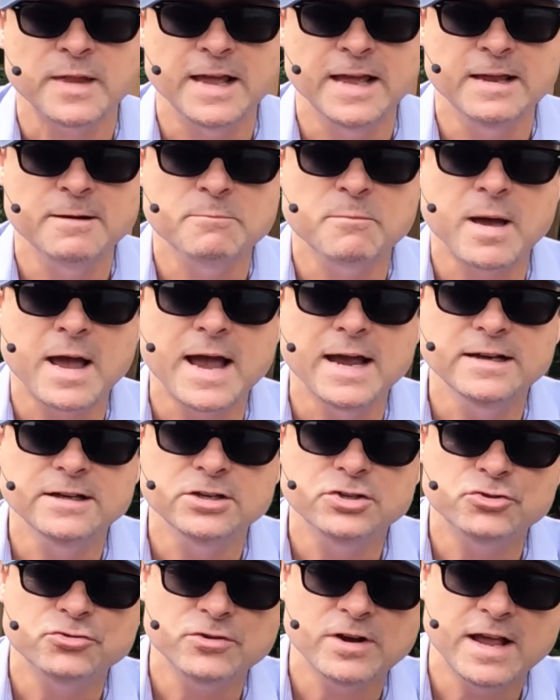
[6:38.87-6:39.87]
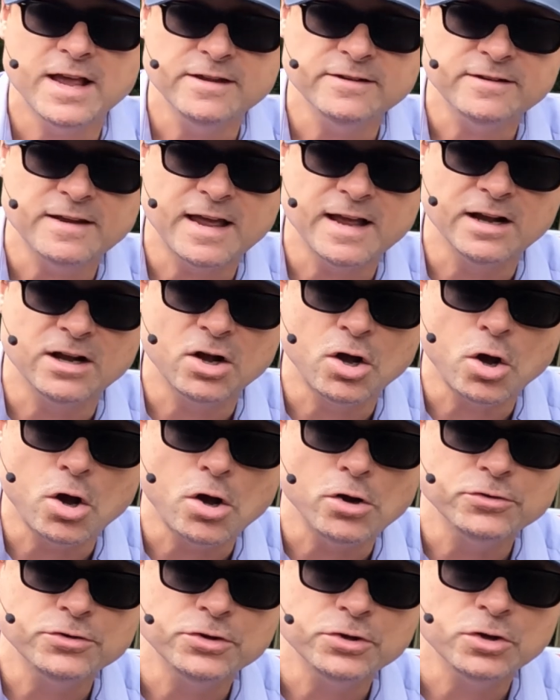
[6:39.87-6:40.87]
In my distress, I
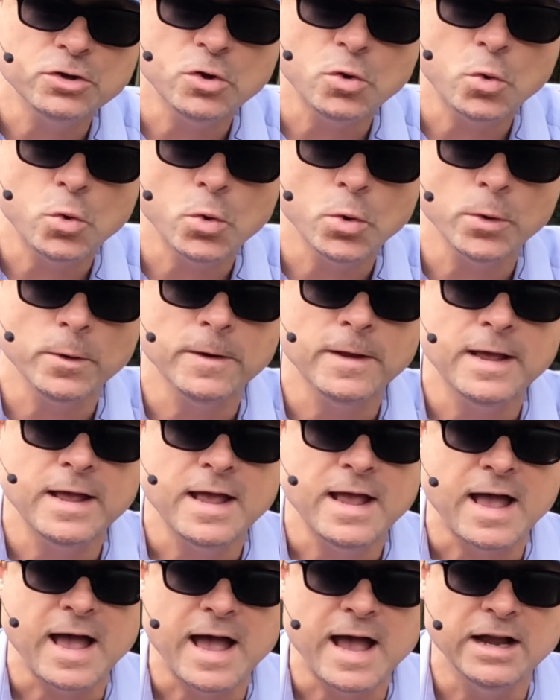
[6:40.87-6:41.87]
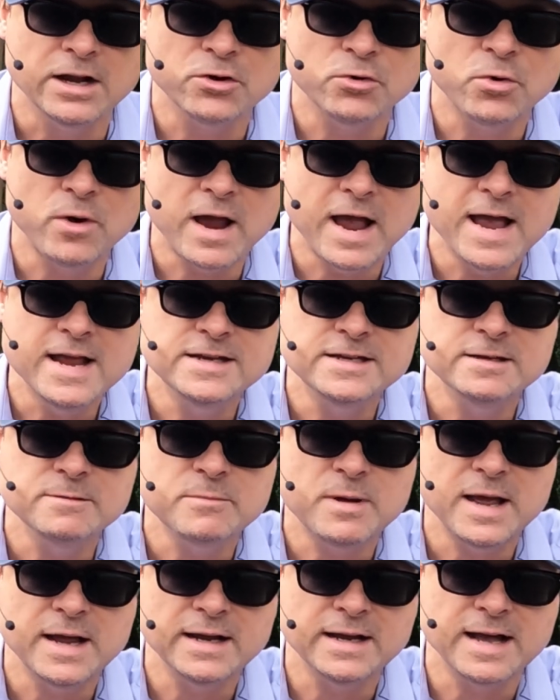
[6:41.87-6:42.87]
called to the Lord. I cried to
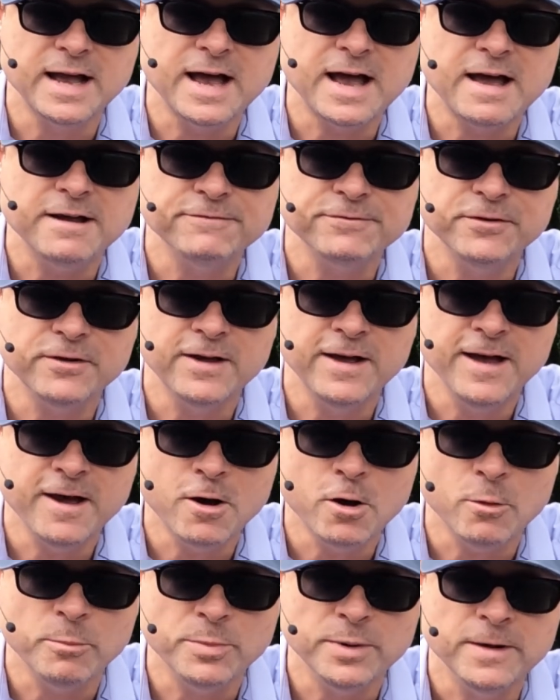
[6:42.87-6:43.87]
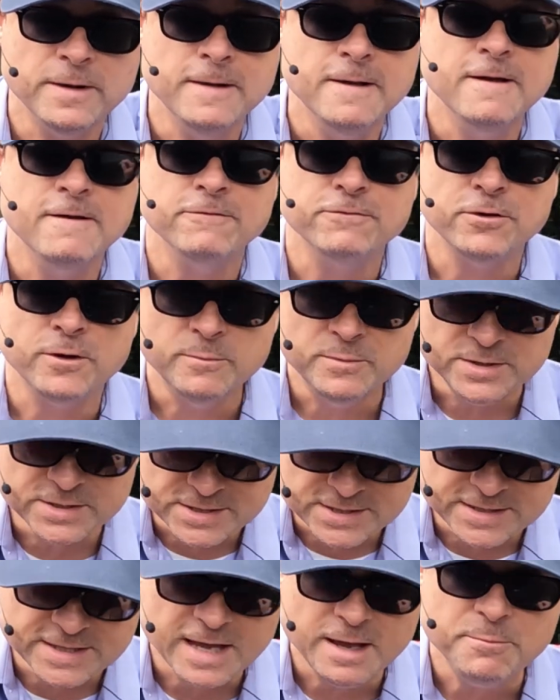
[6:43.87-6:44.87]
my God for help. From
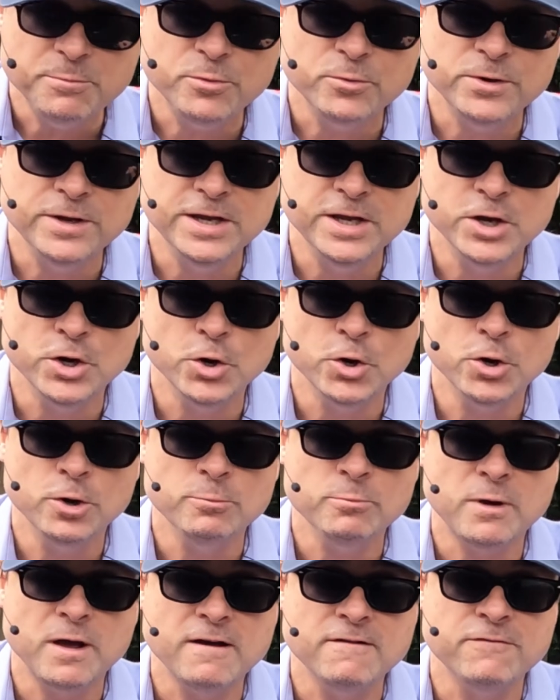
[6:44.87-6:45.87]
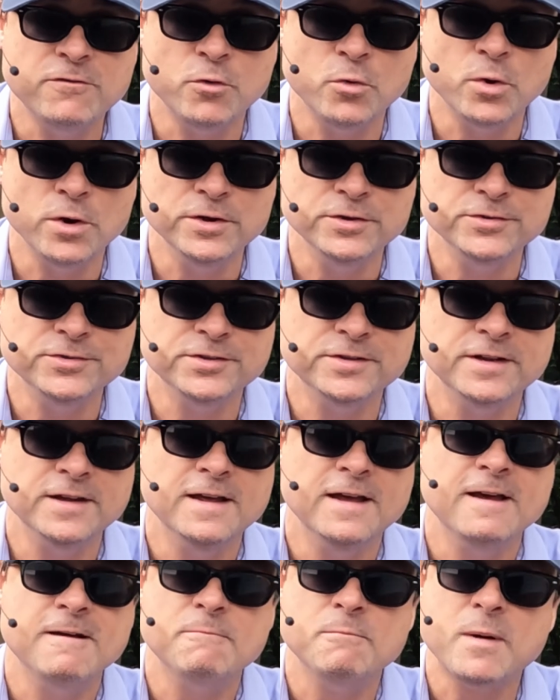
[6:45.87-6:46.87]
his temple, he heard my voice.
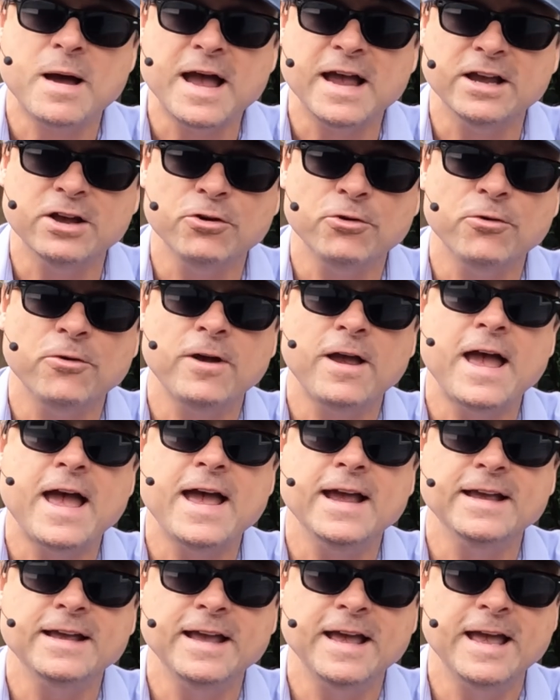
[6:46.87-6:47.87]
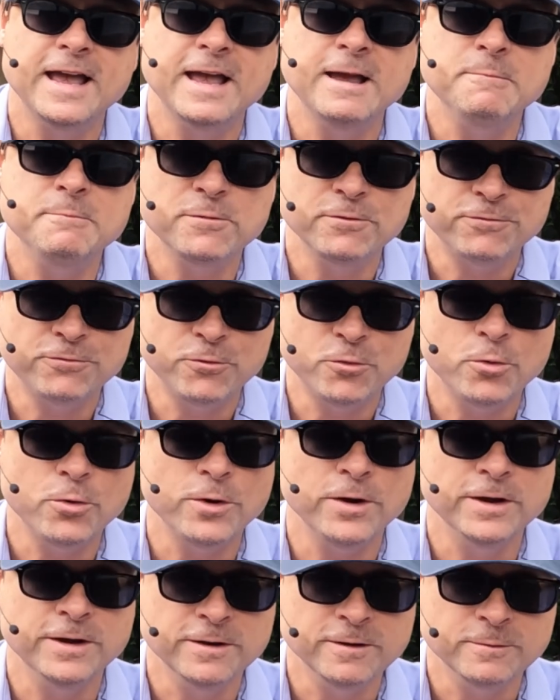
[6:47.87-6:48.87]
My cry came
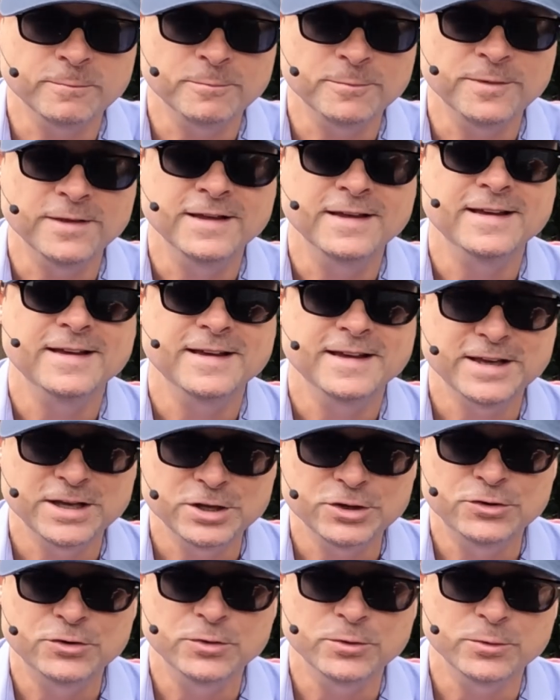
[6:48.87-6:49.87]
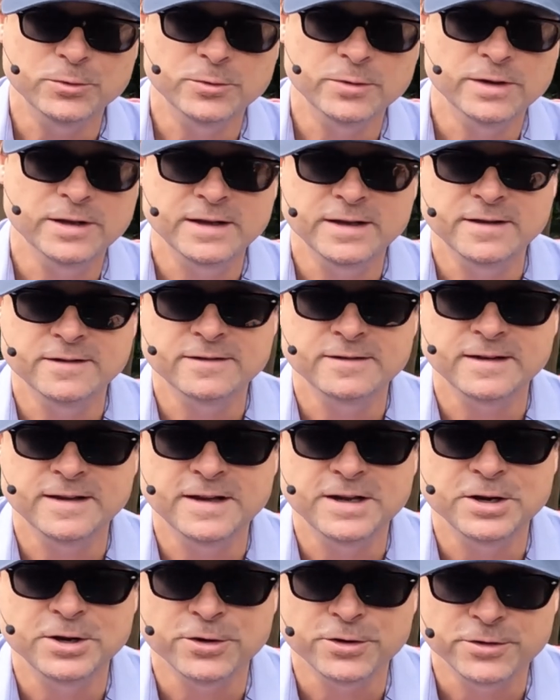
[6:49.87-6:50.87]
before him into his
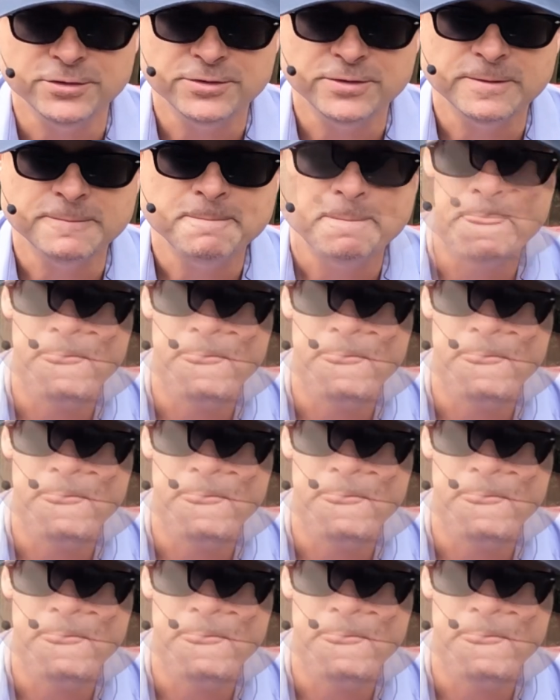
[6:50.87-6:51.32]
ears.